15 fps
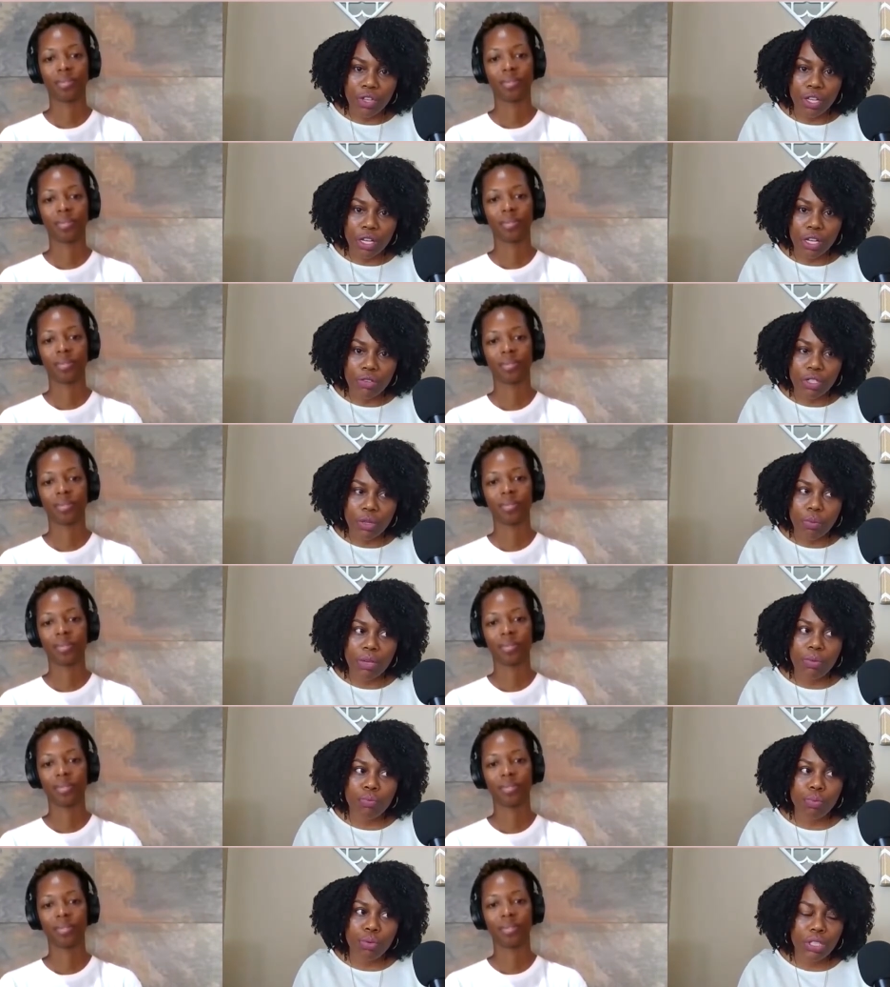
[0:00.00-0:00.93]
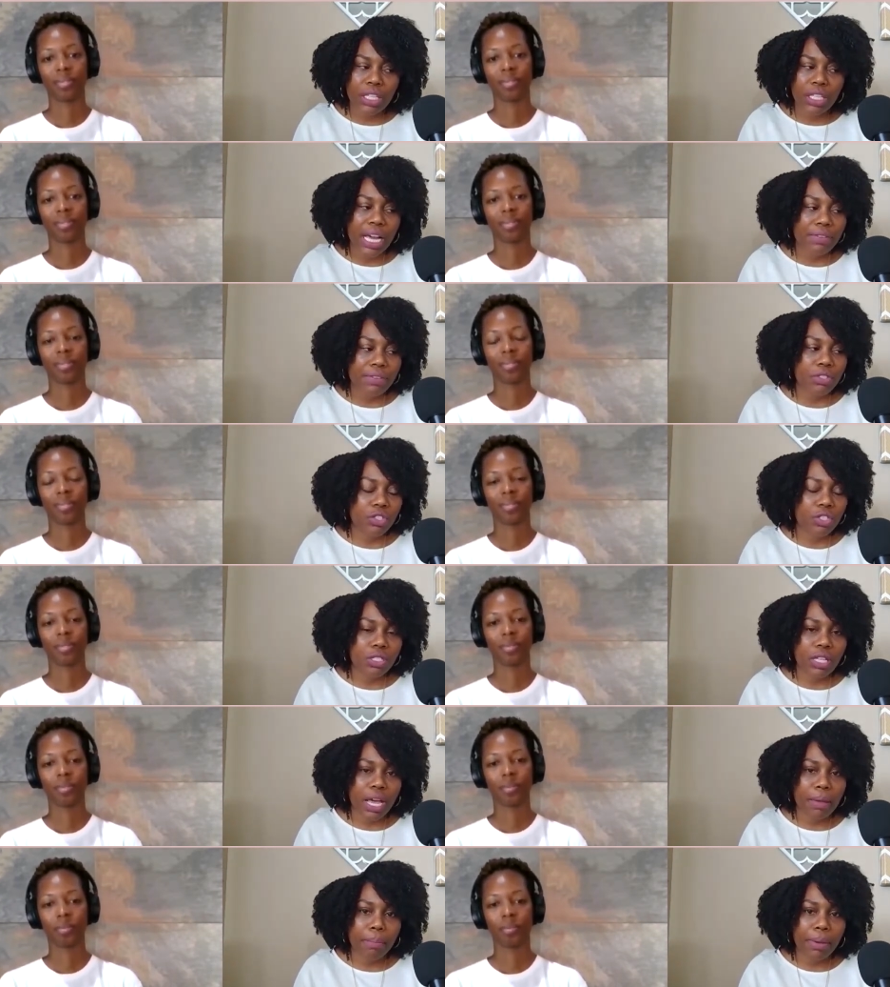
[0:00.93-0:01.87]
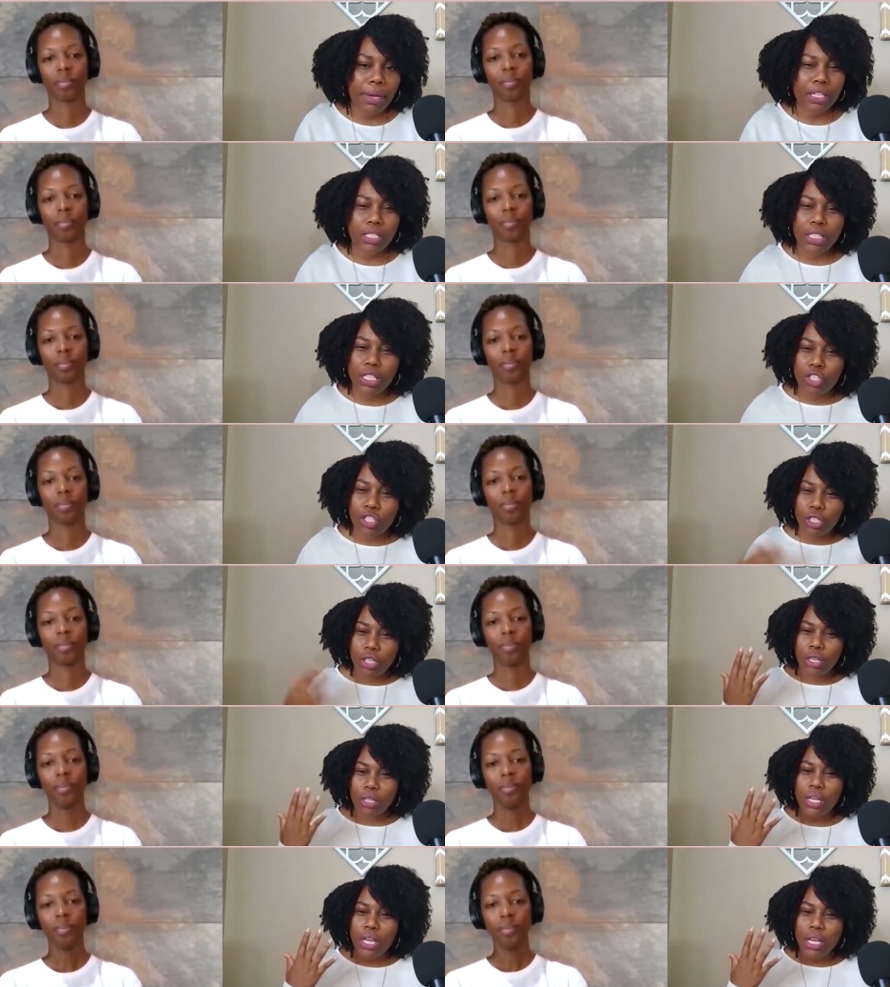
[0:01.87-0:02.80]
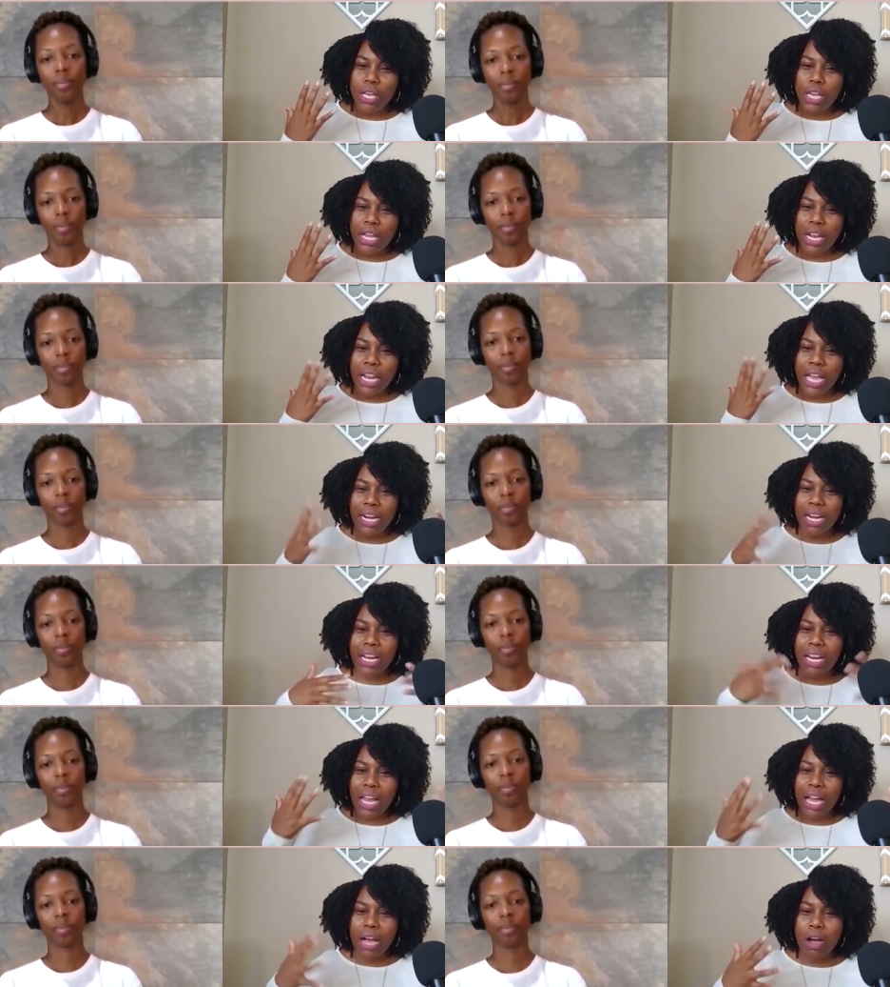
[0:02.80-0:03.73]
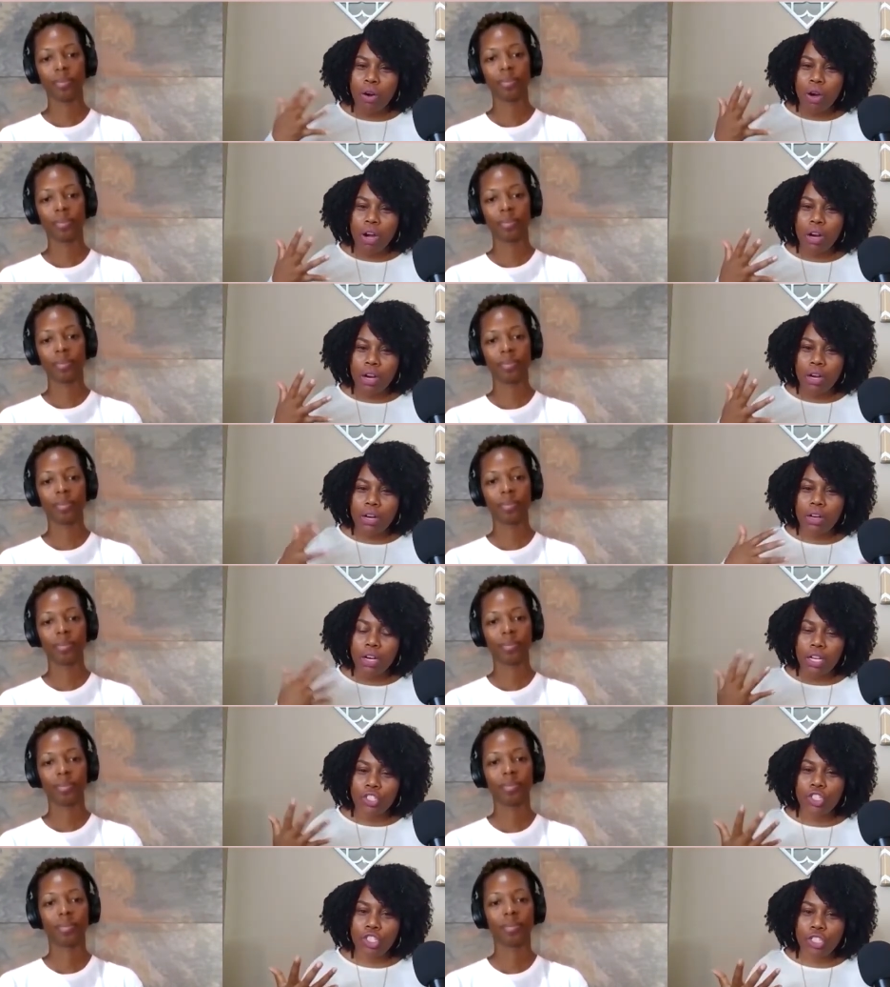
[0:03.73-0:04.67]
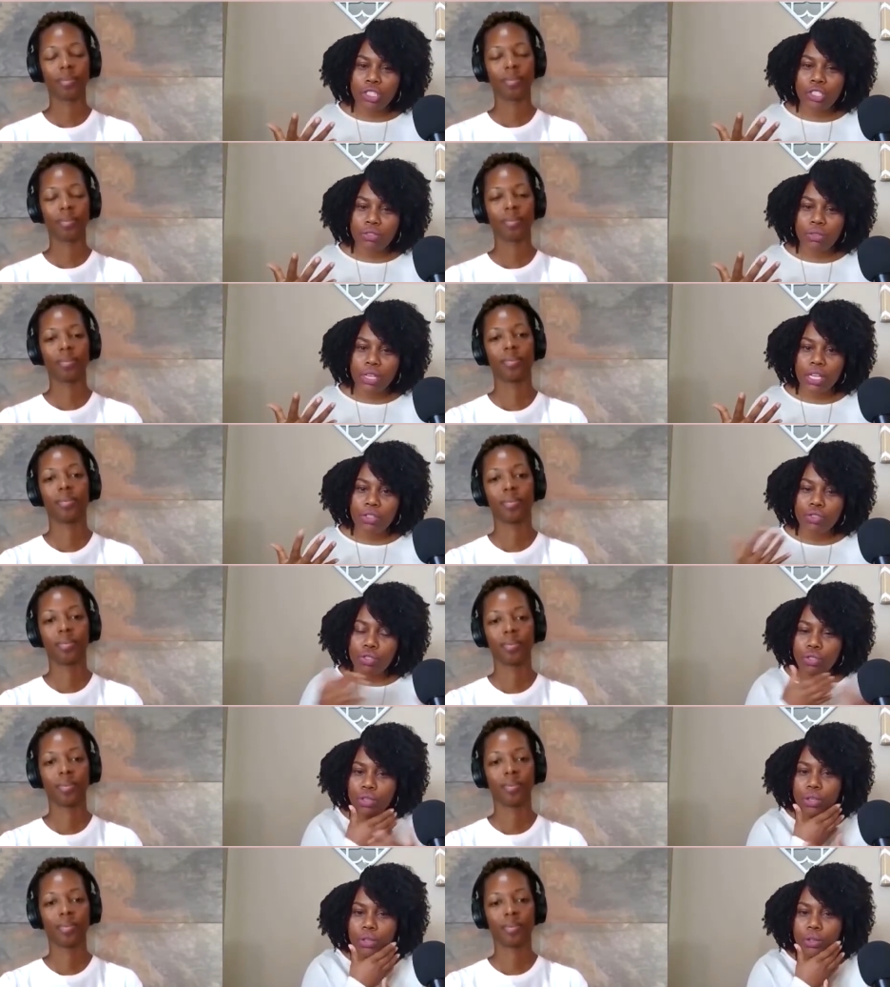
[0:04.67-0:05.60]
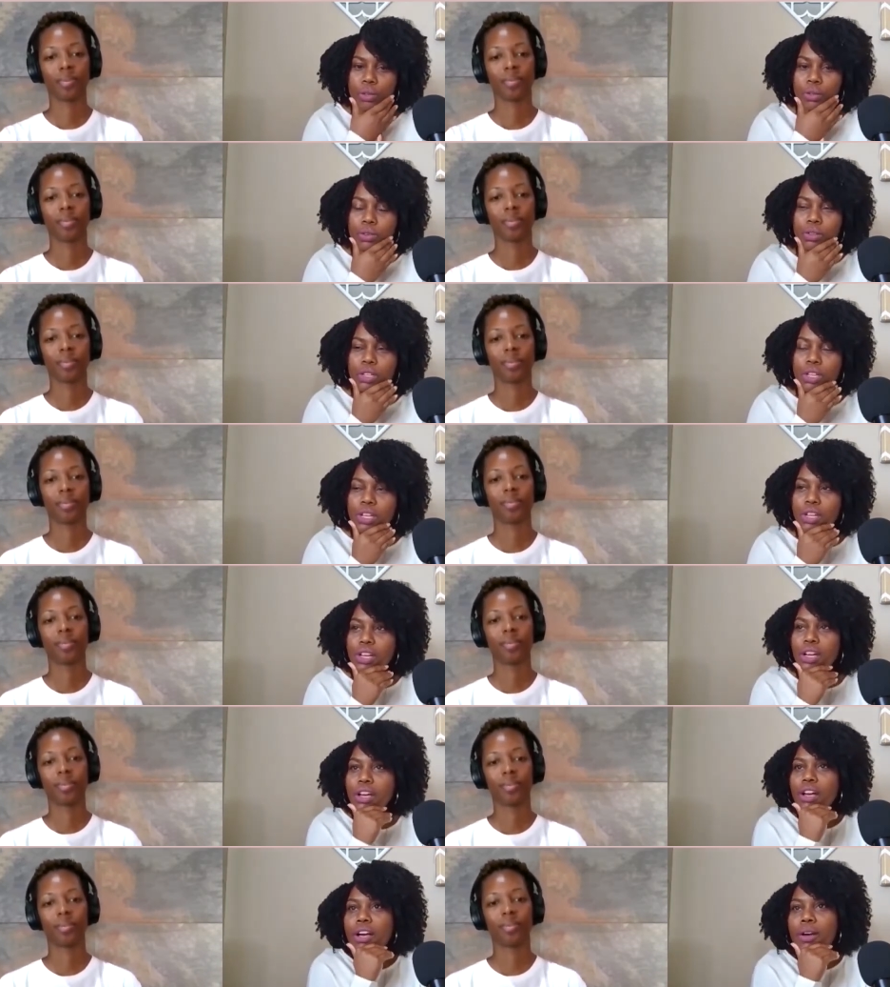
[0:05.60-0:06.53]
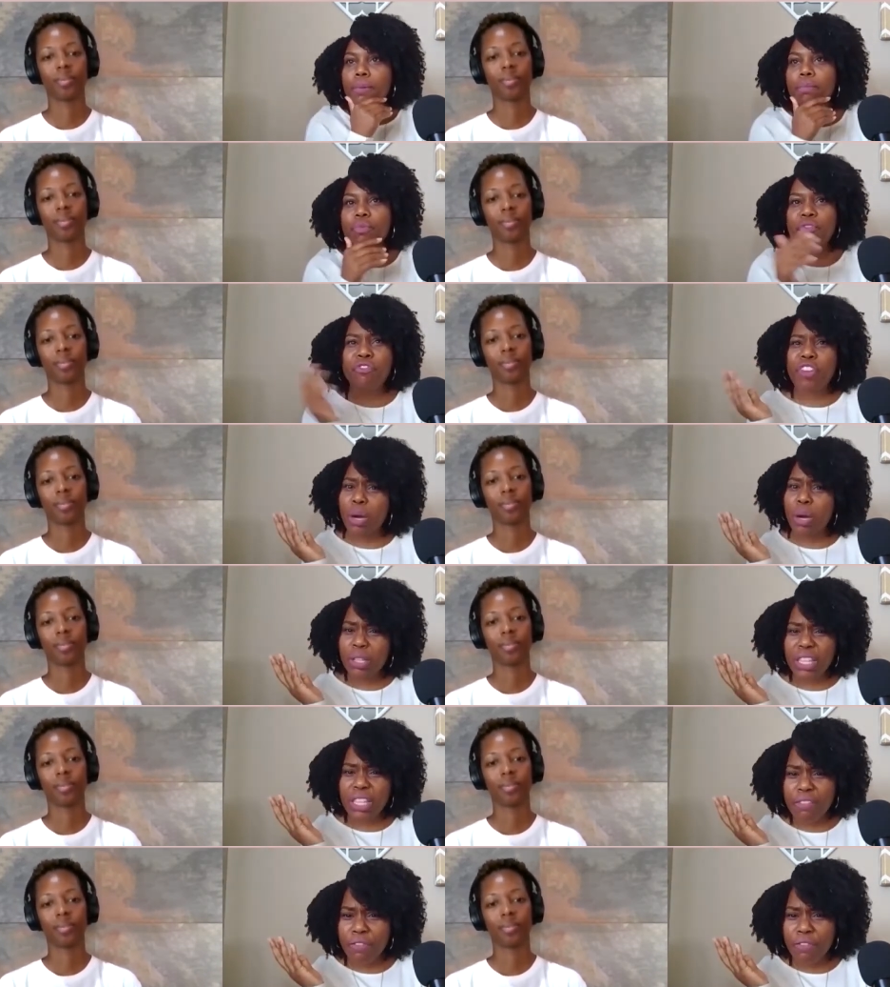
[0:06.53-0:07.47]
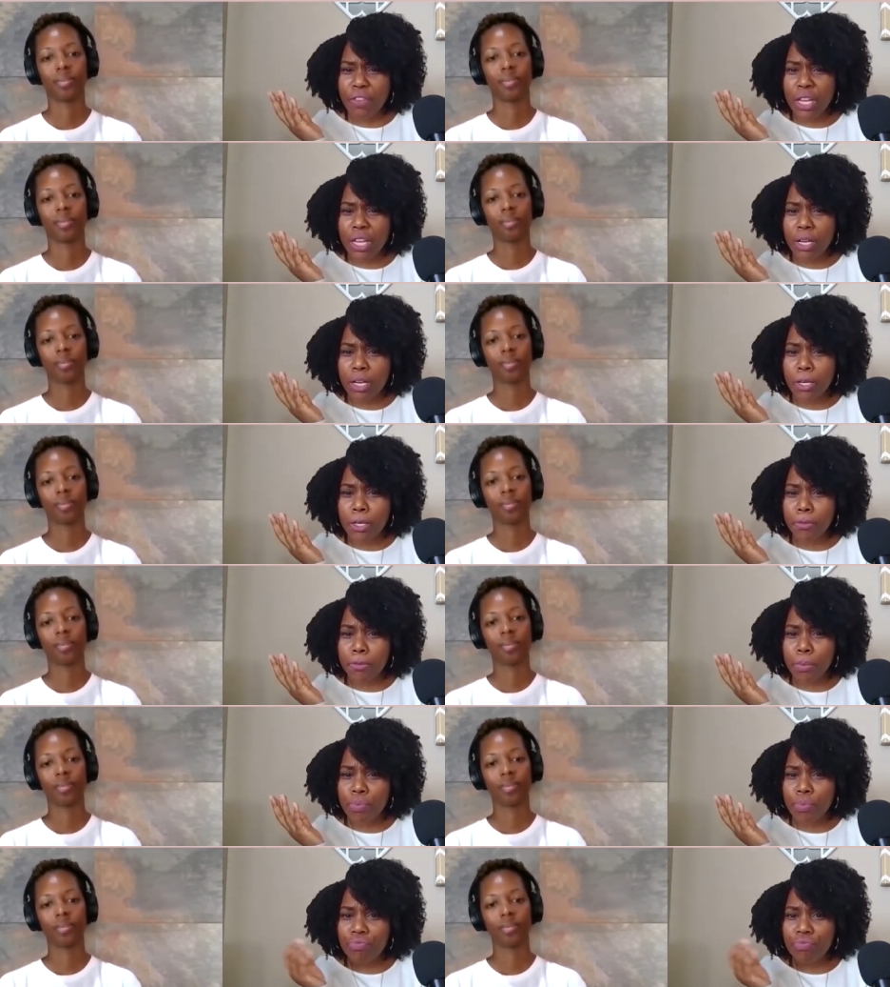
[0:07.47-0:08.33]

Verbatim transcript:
Speaker 1: you know. So we really have to just like pay attention and, and allow our our children to um, feel what they feel.